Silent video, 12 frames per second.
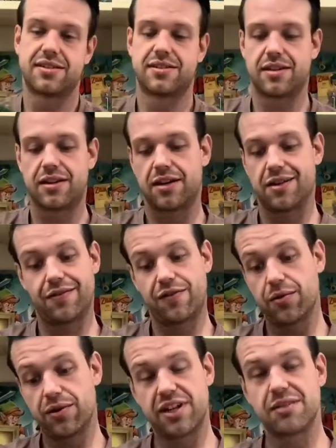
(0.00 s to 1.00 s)
A
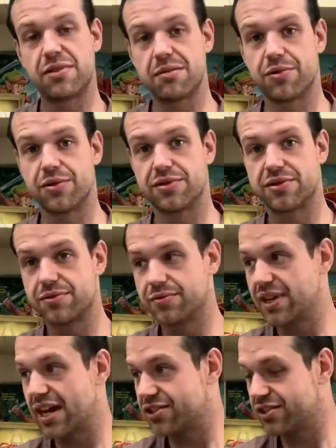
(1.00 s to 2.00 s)
few of the amiibos
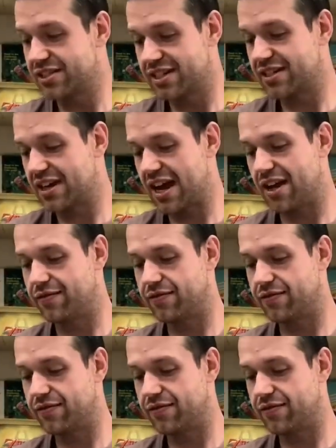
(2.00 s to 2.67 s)
we actually didn't have